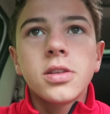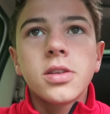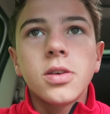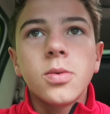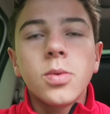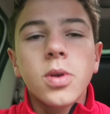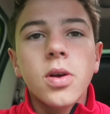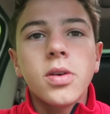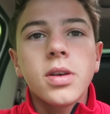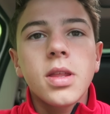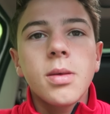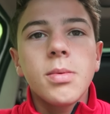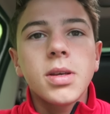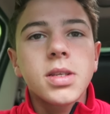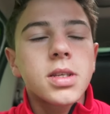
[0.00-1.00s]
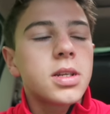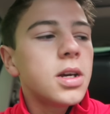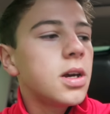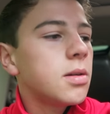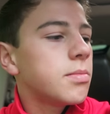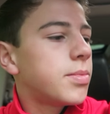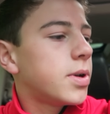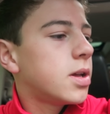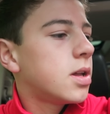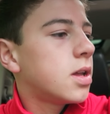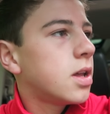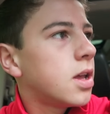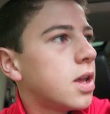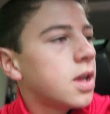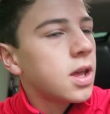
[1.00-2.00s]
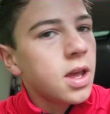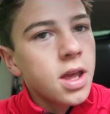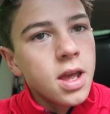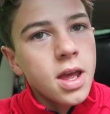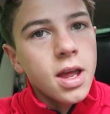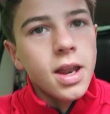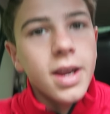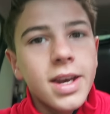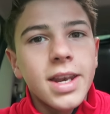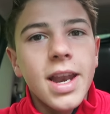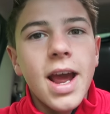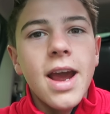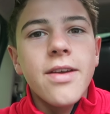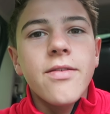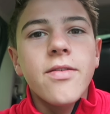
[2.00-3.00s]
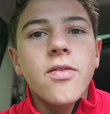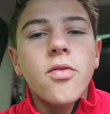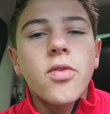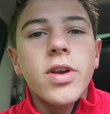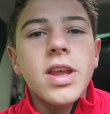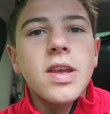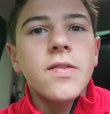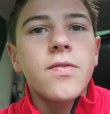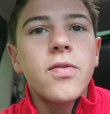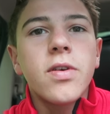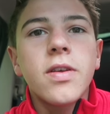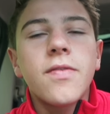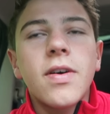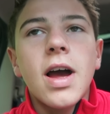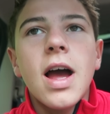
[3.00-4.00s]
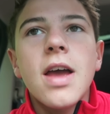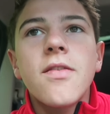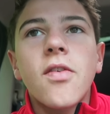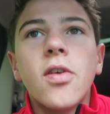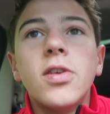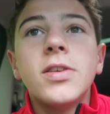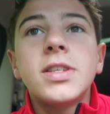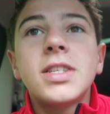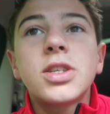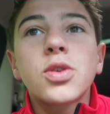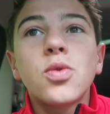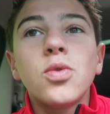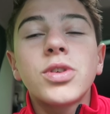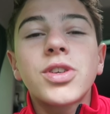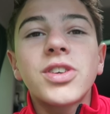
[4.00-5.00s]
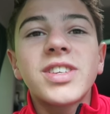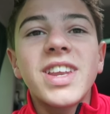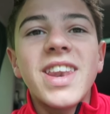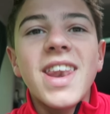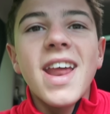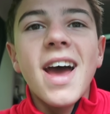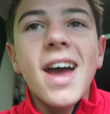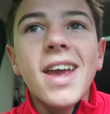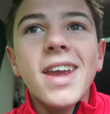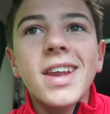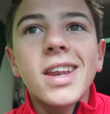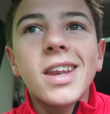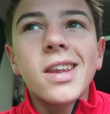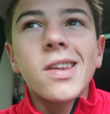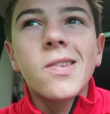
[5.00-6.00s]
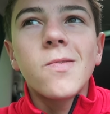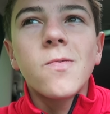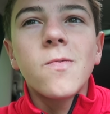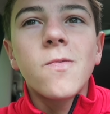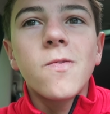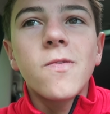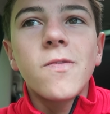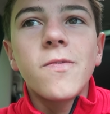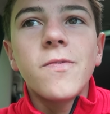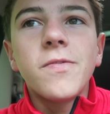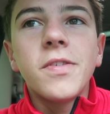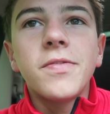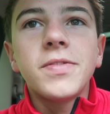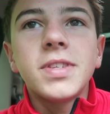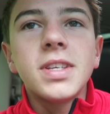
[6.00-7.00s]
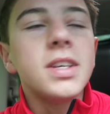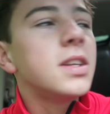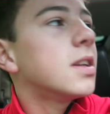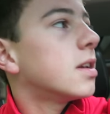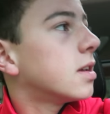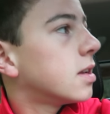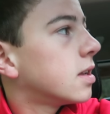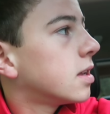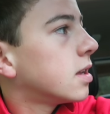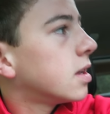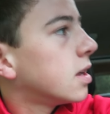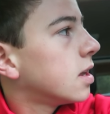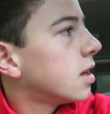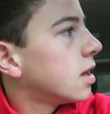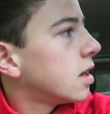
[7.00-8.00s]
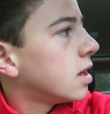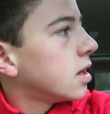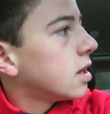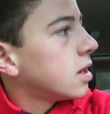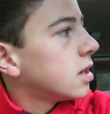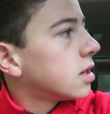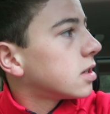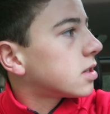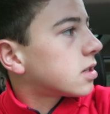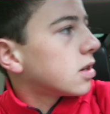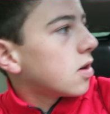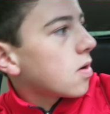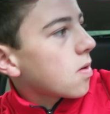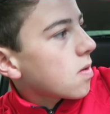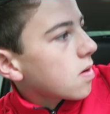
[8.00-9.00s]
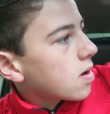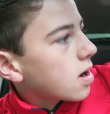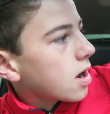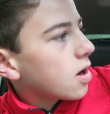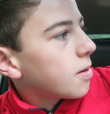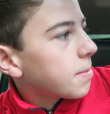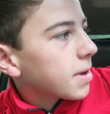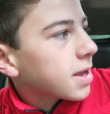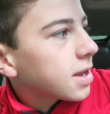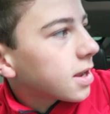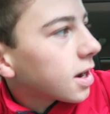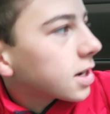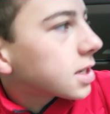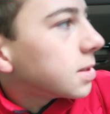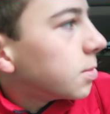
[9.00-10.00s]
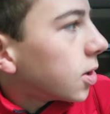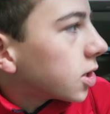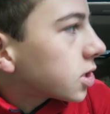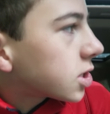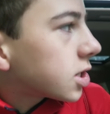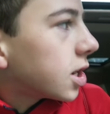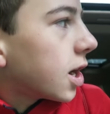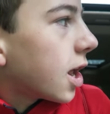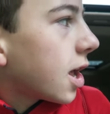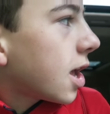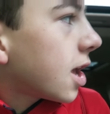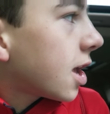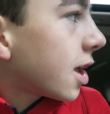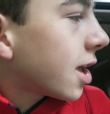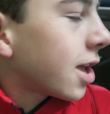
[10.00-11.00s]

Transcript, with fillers: So we're going to the bus stop at like 9 or 8:45. Our school starts at 9:15. So I hope I can catch the bus today.